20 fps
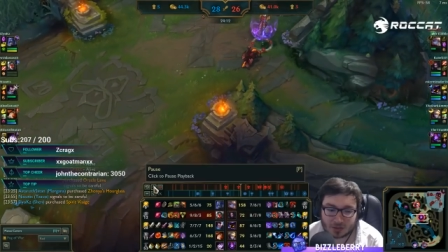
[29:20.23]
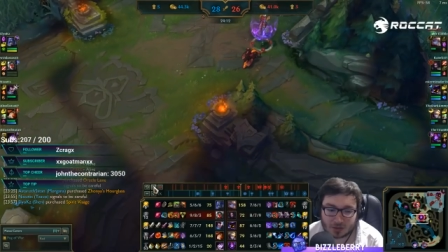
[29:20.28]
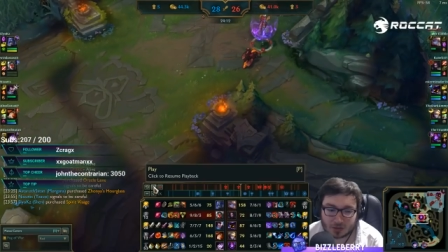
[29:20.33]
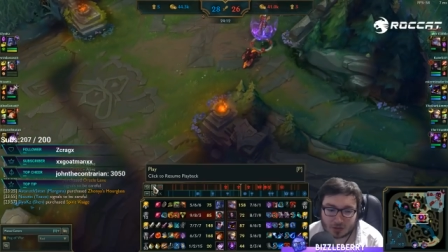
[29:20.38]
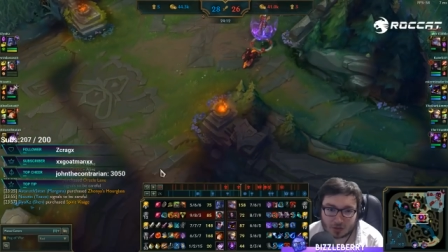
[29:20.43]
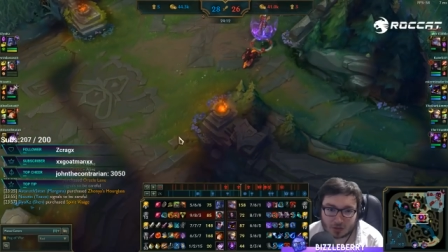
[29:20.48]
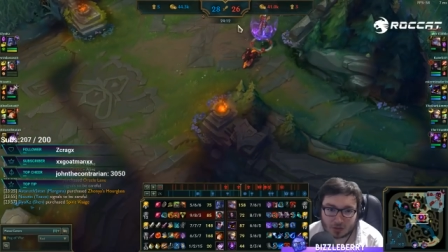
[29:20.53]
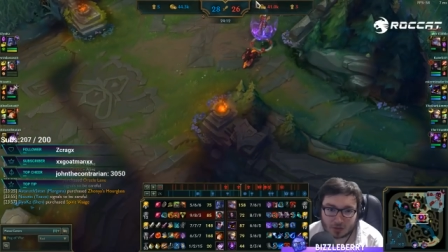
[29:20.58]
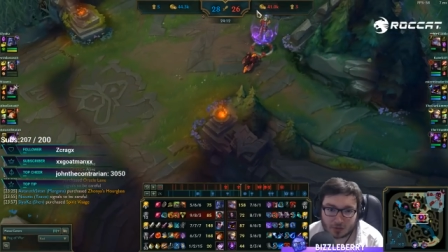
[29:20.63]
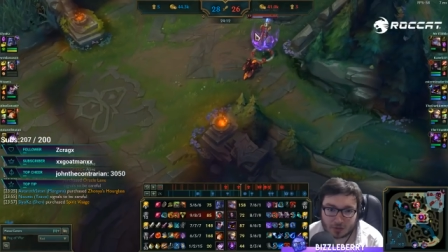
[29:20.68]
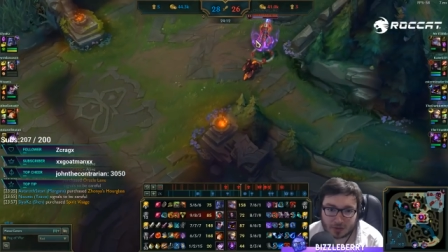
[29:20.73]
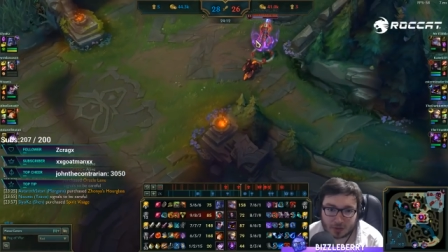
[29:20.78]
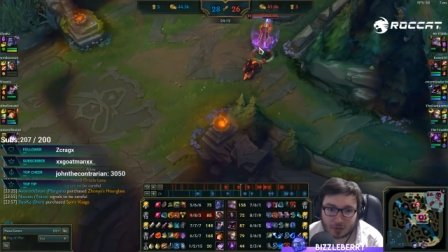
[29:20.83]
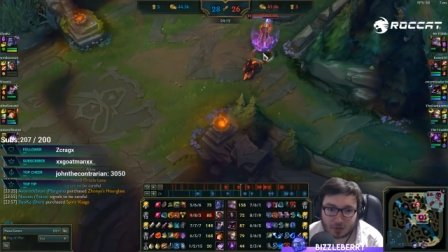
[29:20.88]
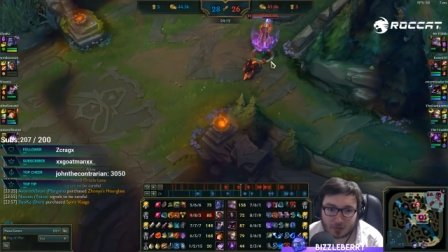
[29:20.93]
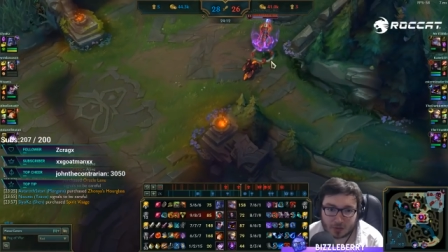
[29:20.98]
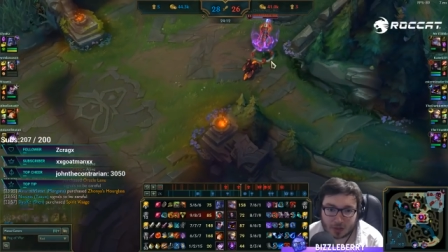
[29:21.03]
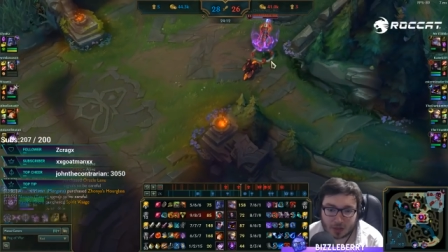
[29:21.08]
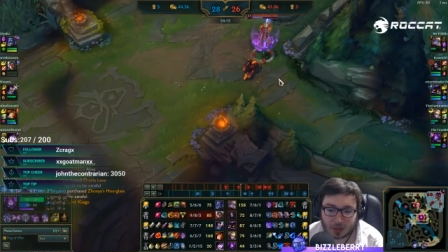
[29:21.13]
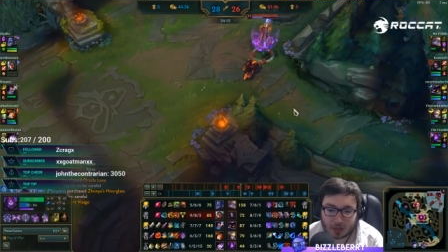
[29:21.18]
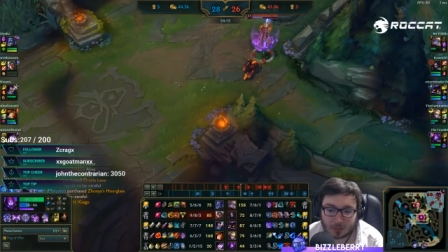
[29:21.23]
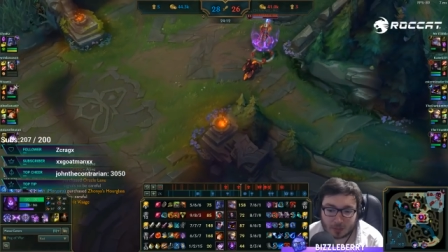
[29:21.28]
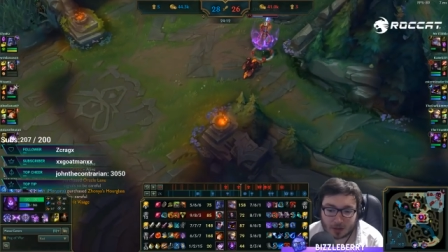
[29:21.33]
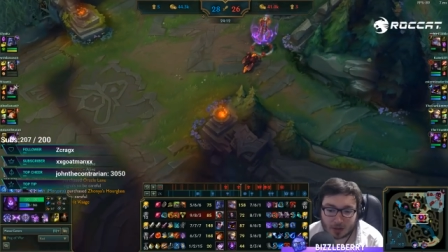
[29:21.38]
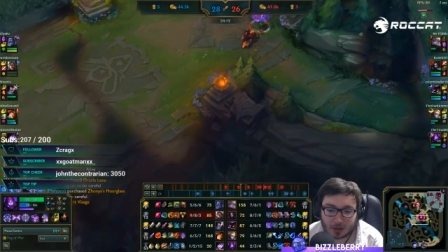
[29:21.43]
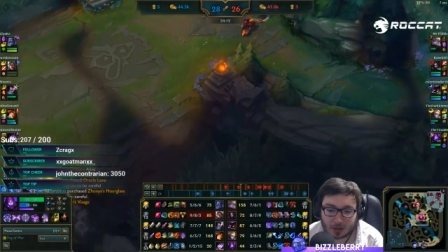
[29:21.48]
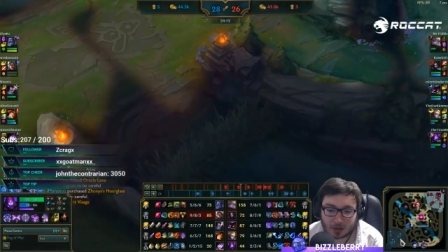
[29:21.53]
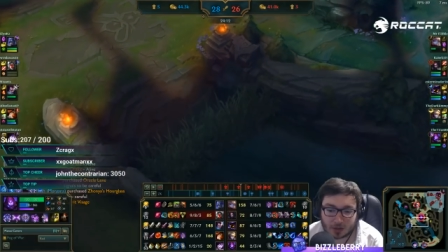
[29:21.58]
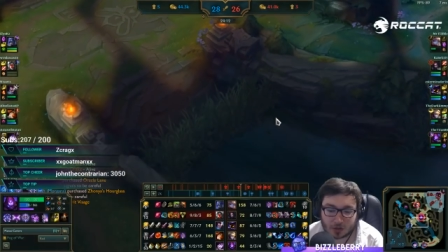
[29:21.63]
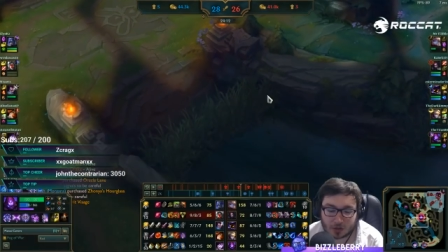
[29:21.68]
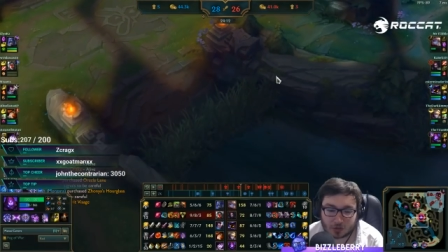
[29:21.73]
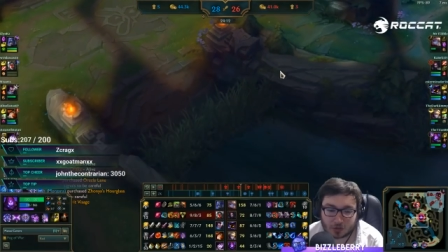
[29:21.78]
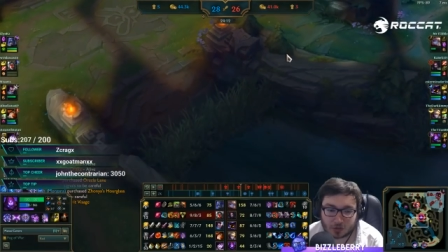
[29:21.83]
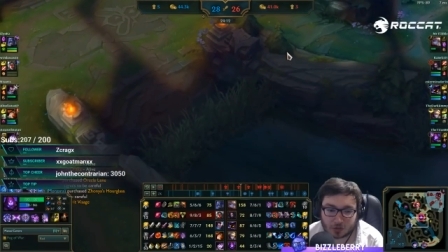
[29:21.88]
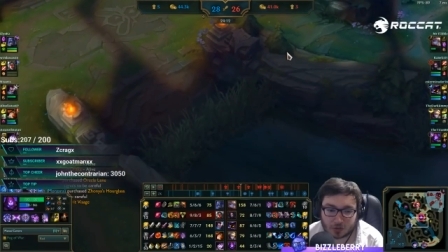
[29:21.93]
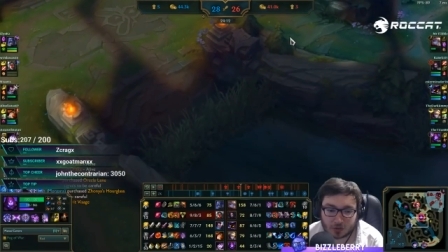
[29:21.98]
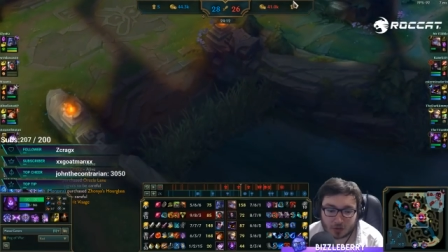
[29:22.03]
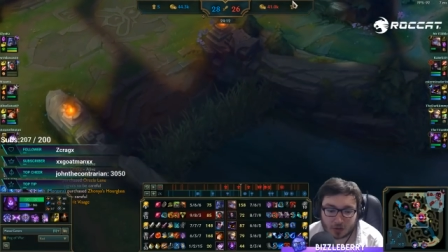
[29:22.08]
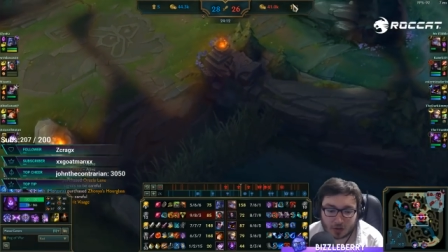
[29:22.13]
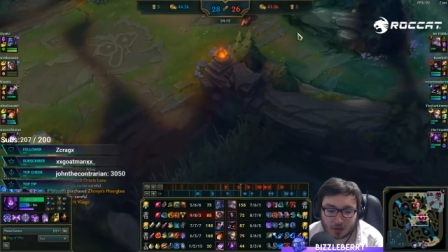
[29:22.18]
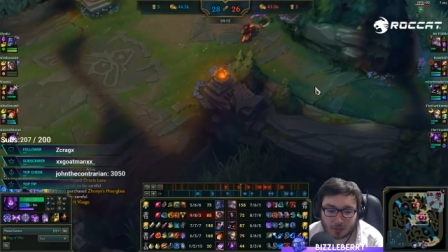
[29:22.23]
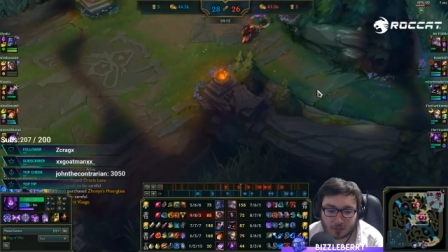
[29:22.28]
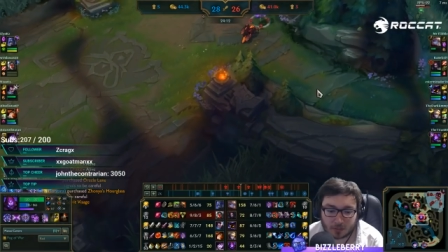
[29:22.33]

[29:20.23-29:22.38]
Oh, I think you're thinking about it. You should,